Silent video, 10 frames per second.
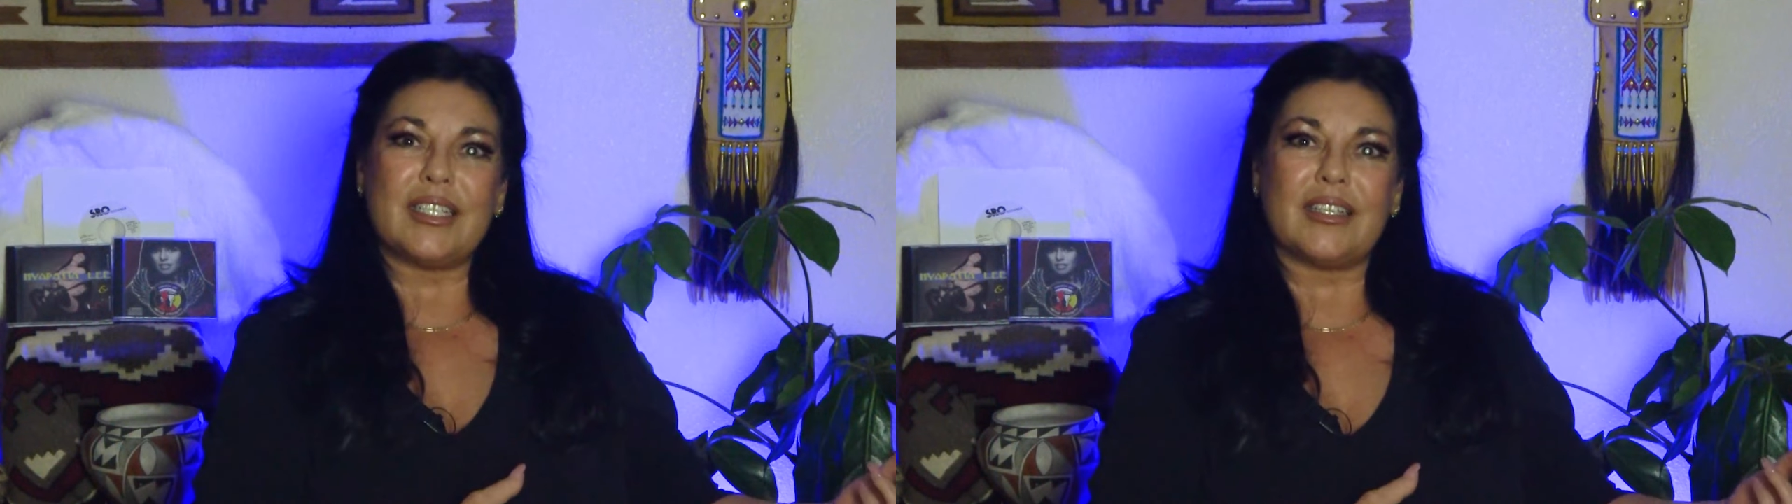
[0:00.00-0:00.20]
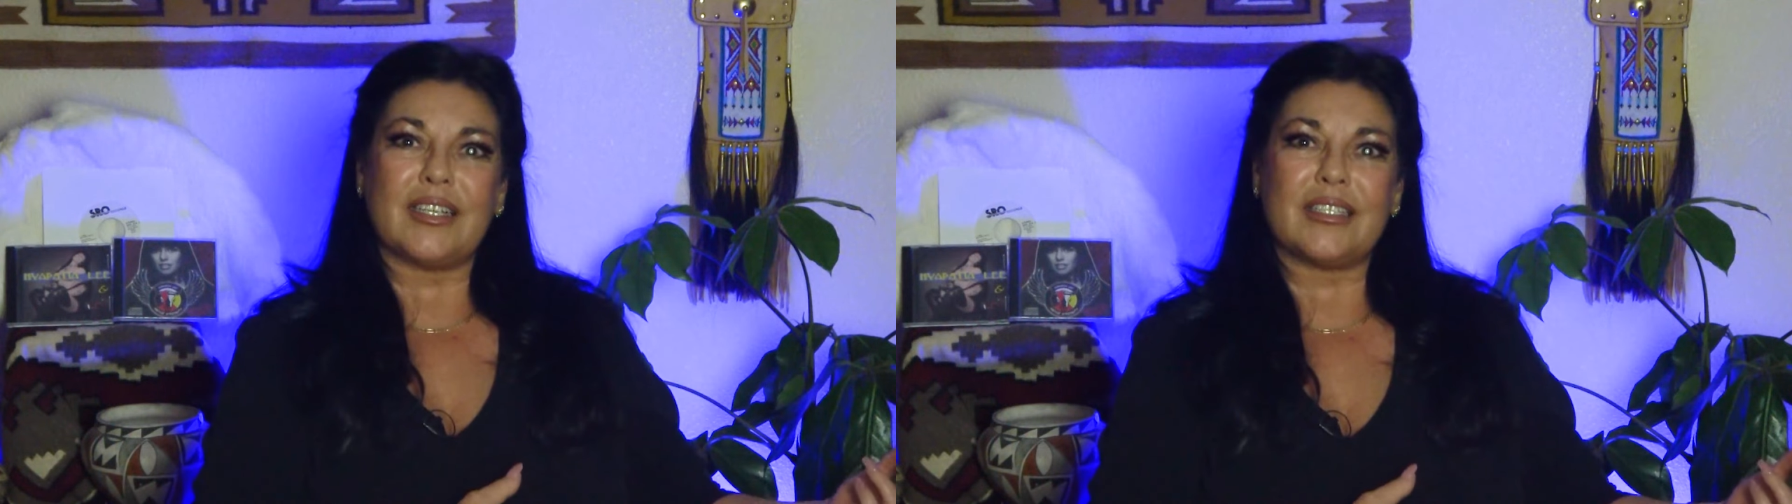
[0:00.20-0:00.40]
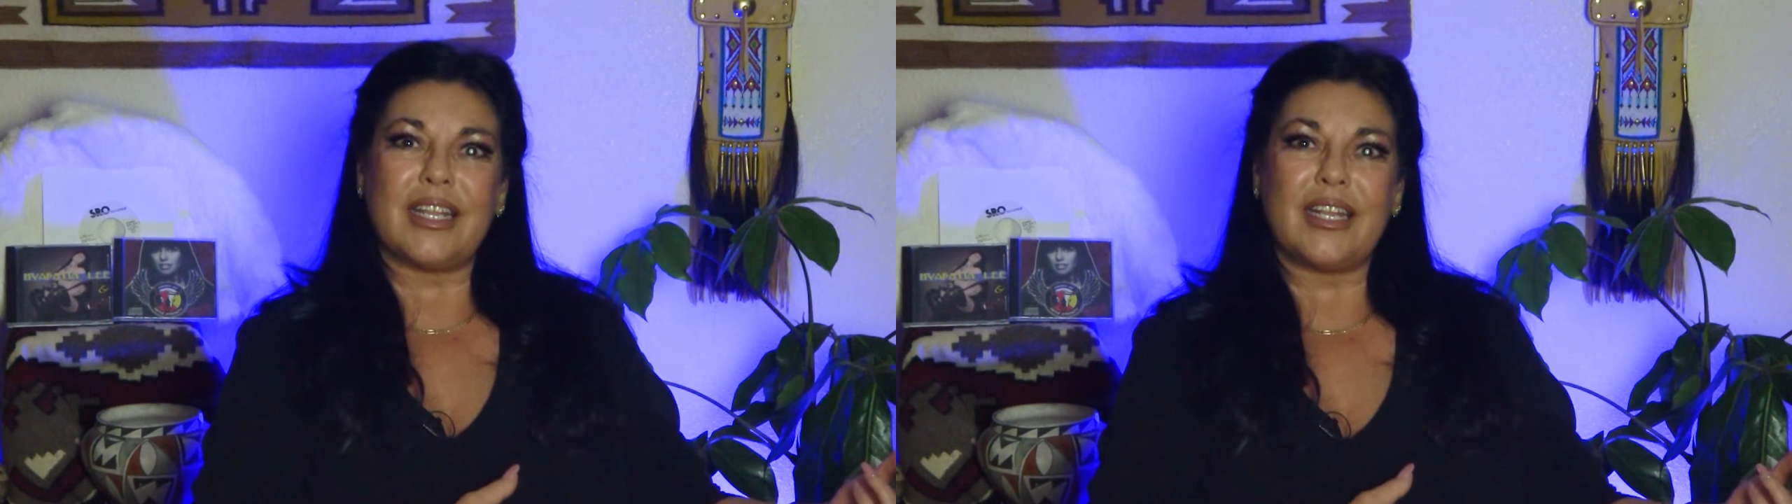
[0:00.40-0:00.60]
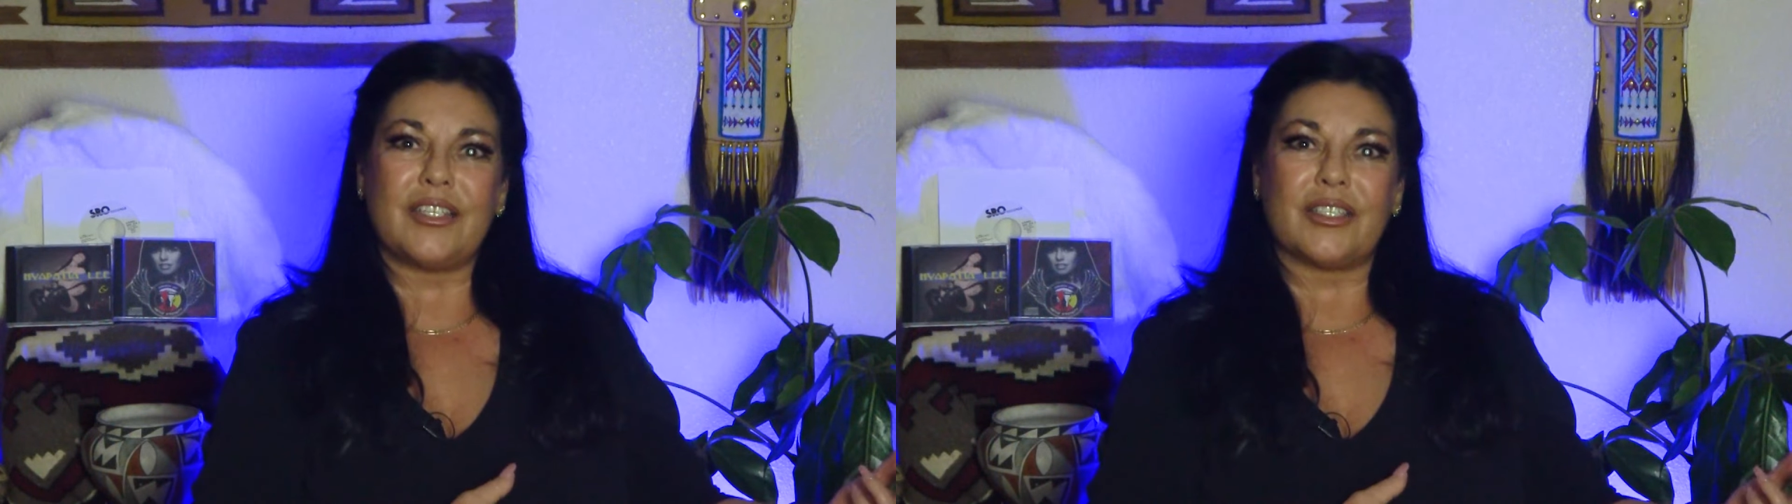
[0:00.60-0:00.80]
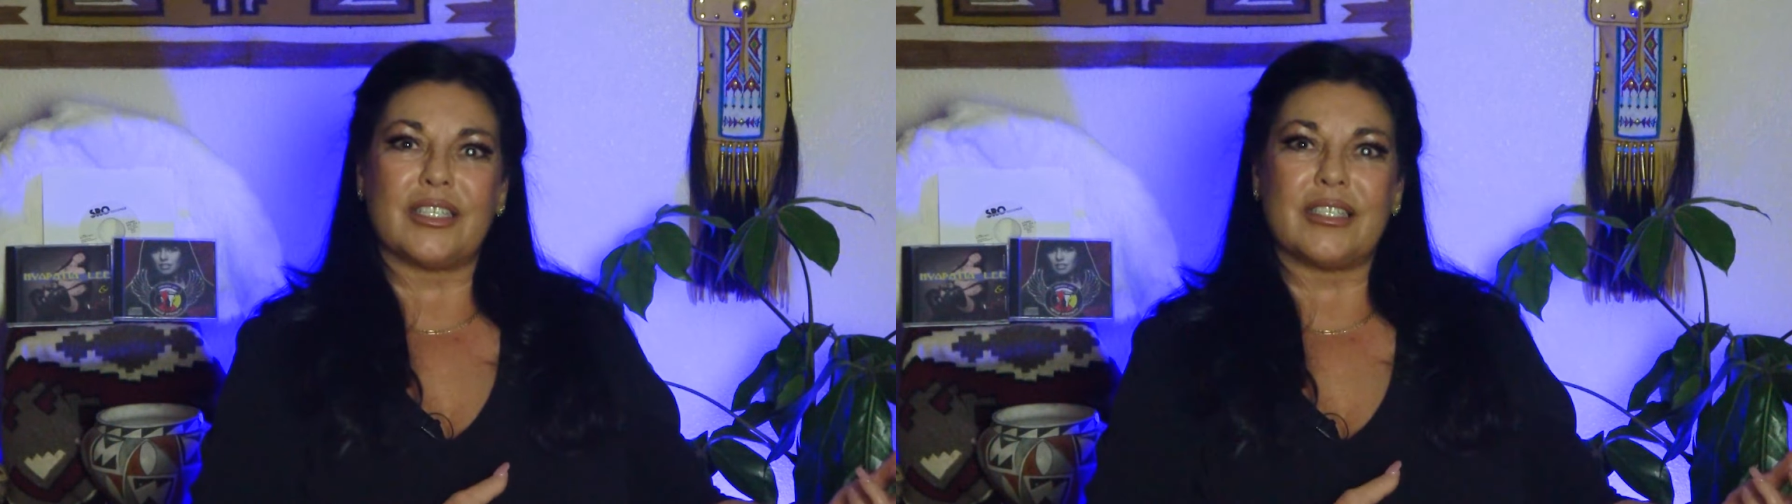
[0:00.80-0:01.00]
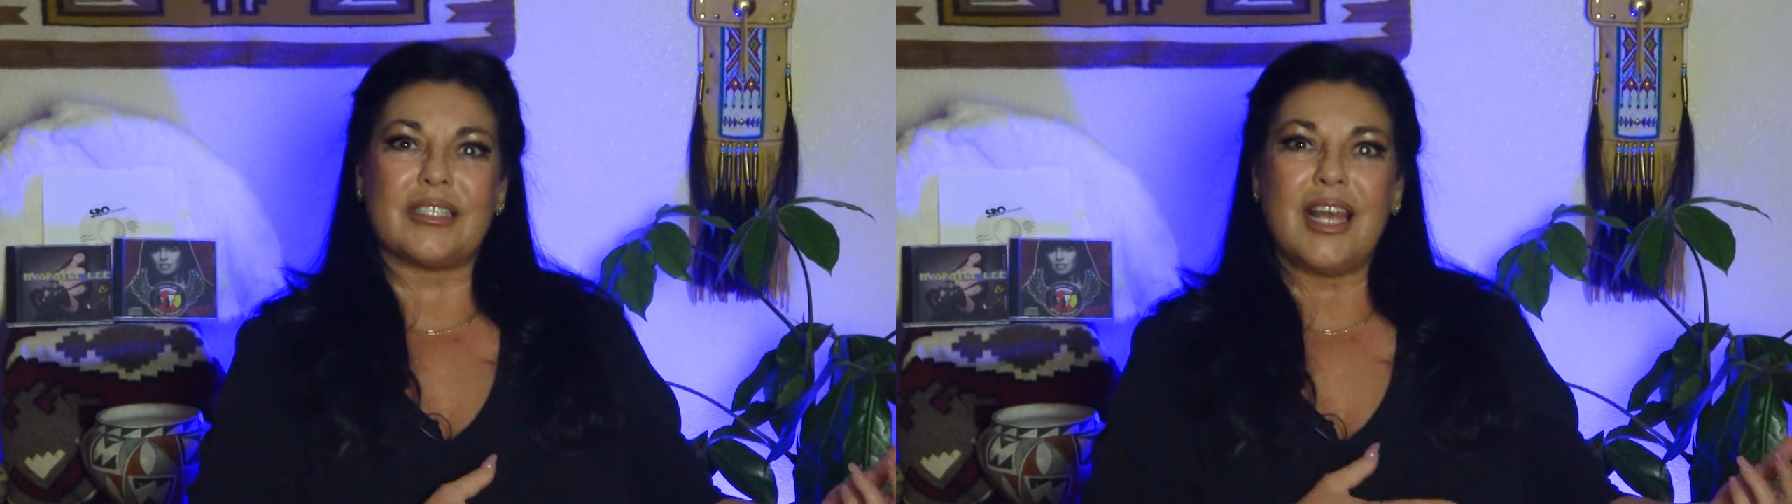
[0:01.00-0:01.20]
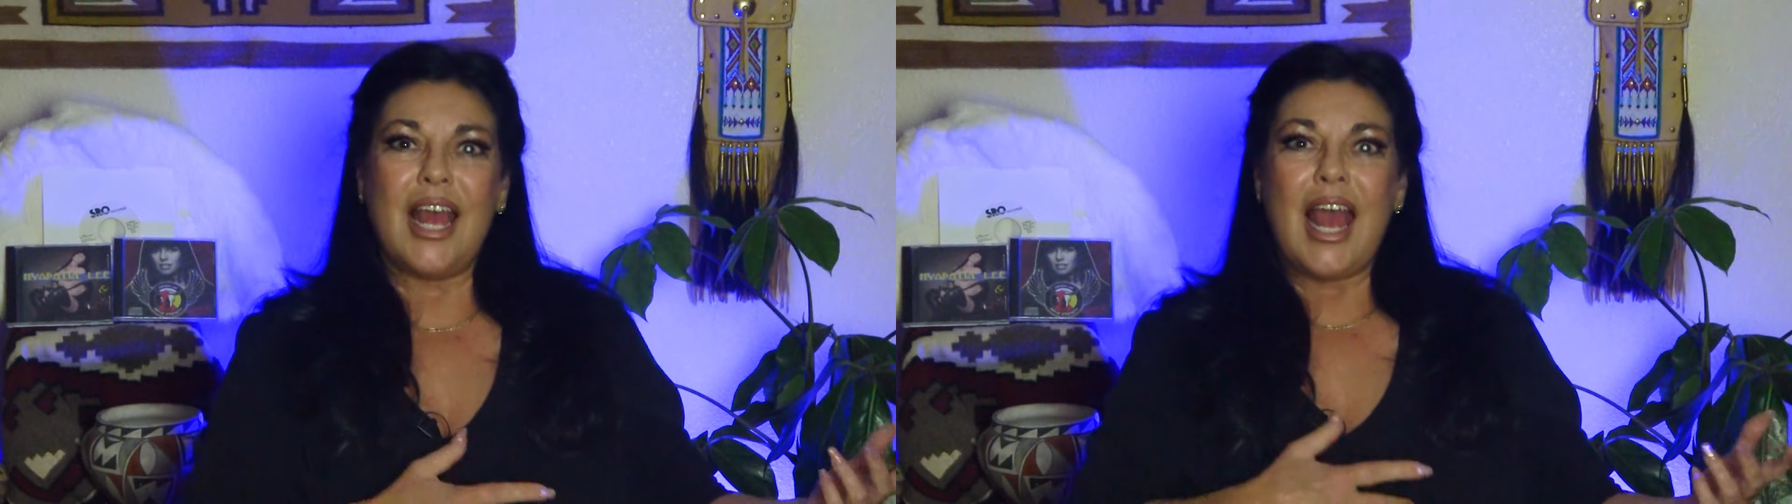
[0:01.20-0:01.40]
in Los Angeles.